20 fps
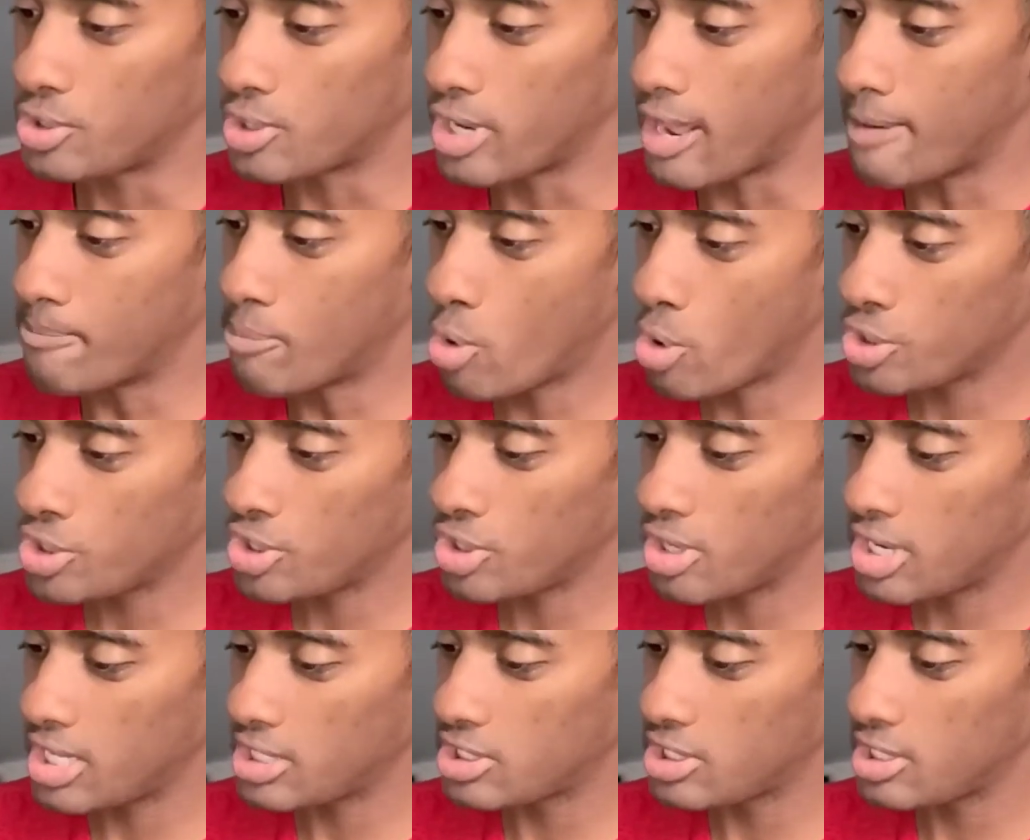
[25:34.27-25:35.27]
So that moisture
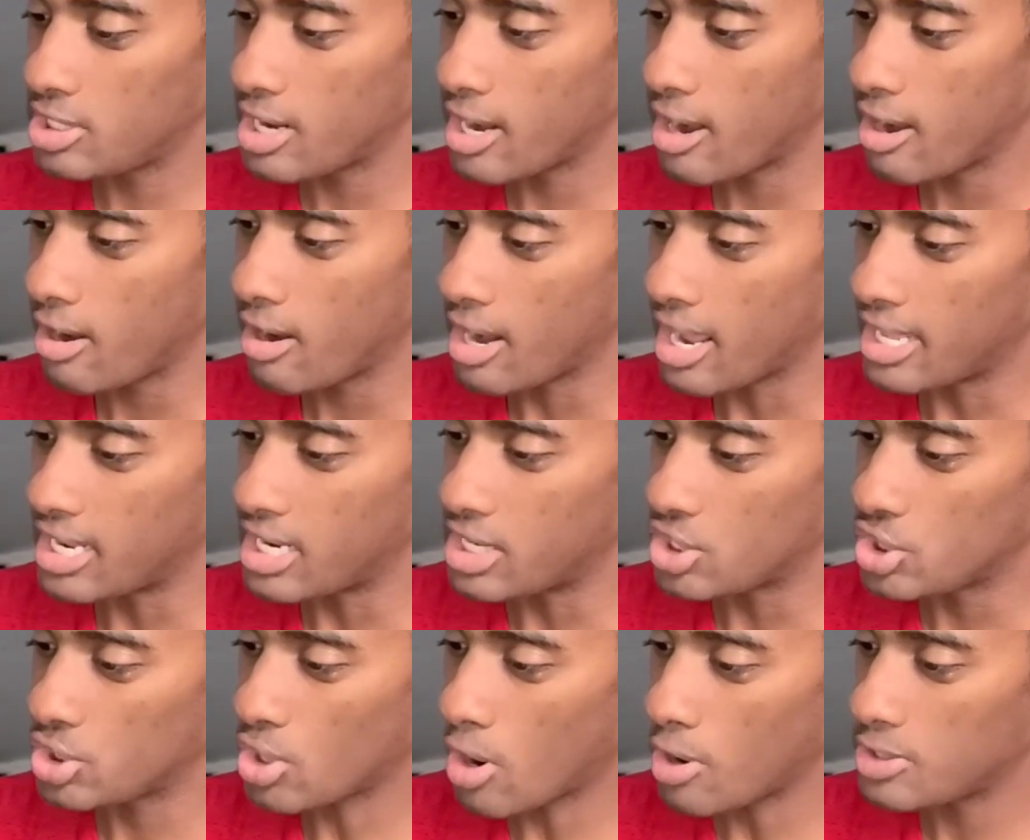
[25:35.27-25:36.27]
gets in there, and then
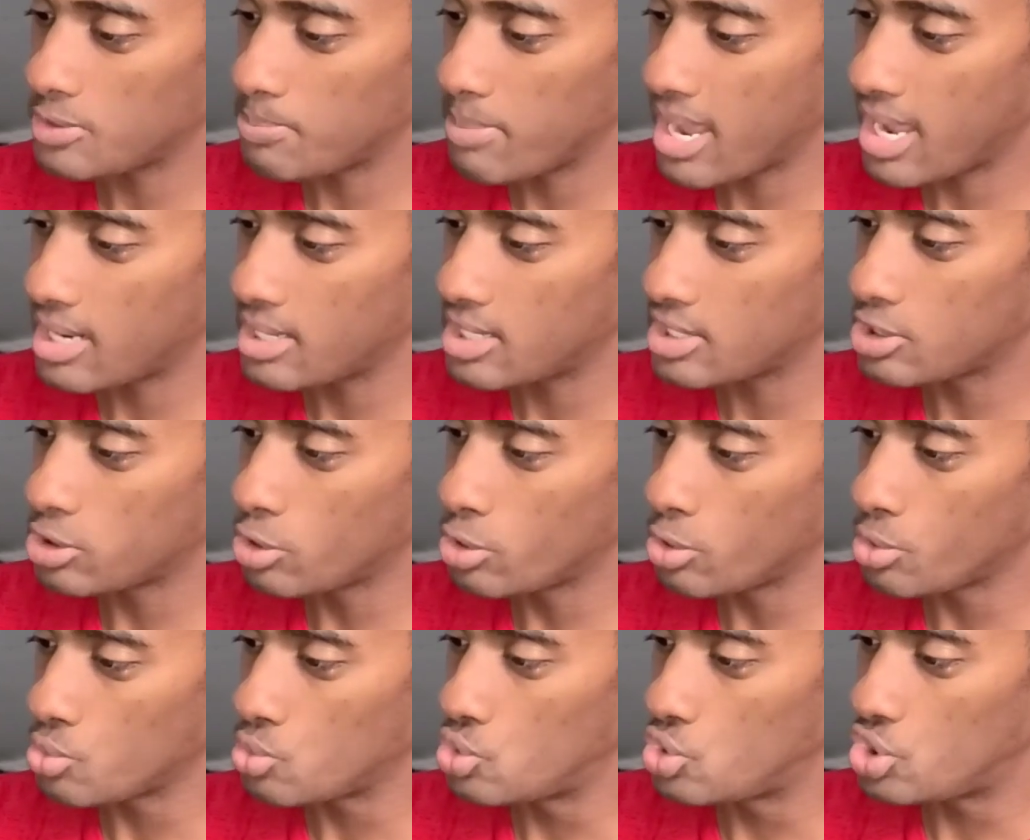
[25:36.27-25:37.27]
it starts making this
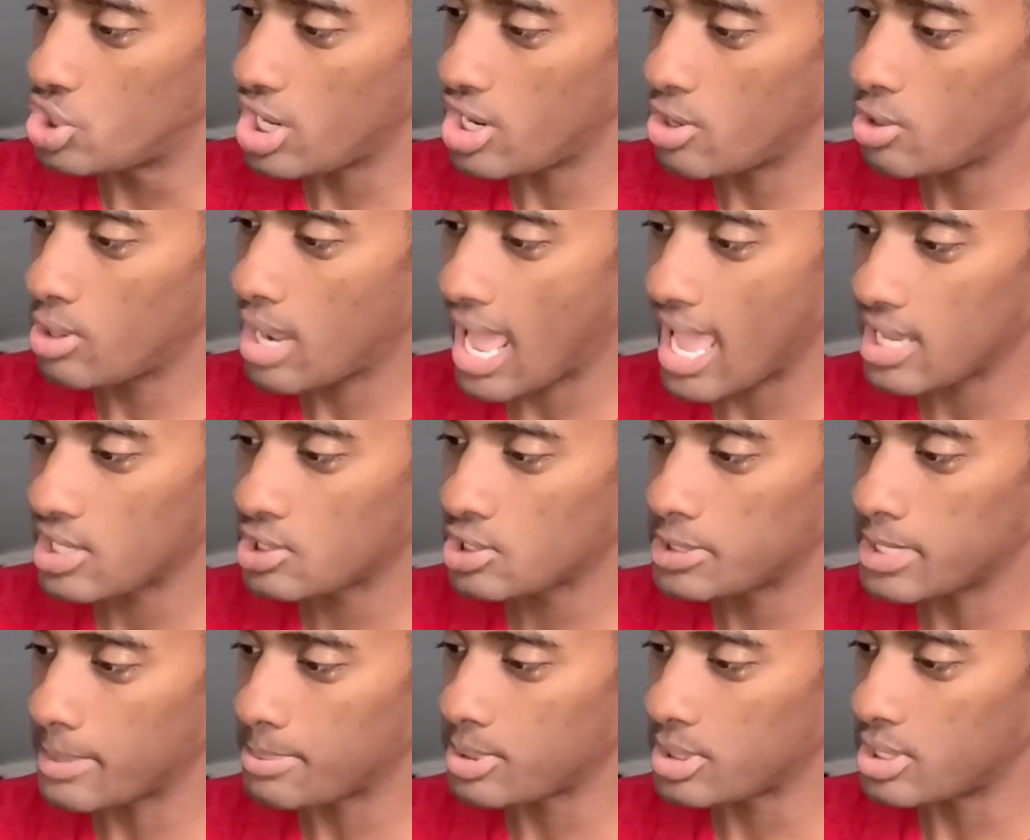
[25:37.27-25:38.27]
little gel-like
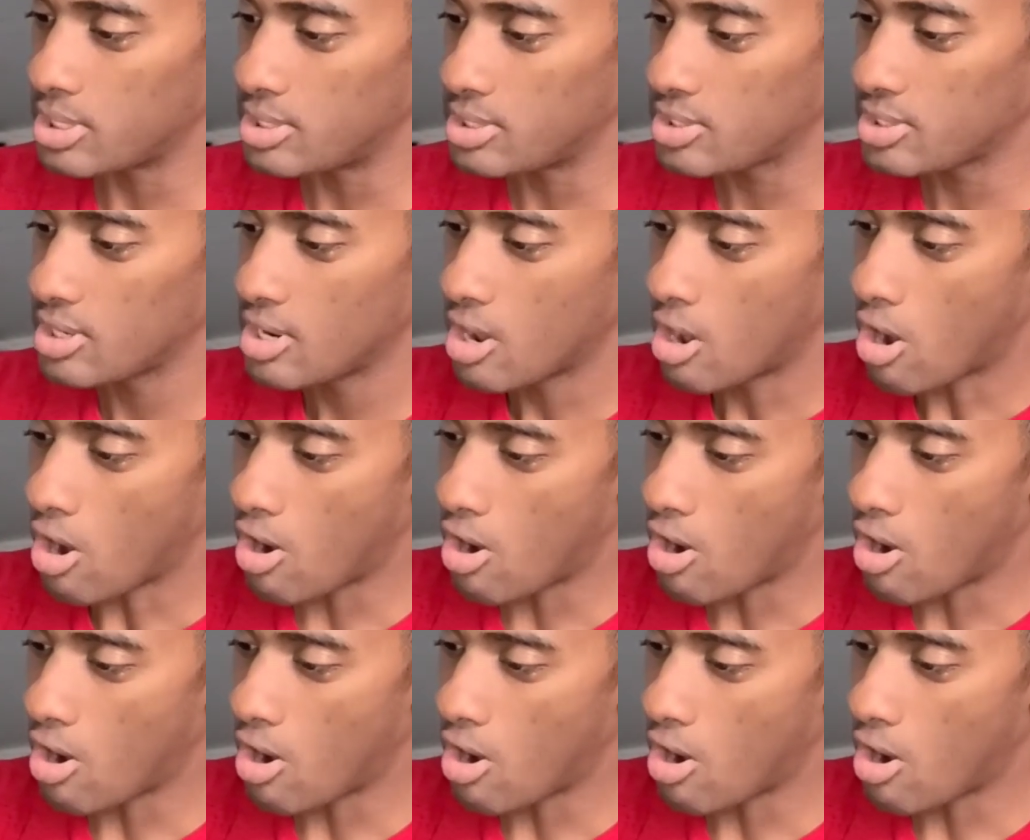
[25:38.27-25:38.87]
substance.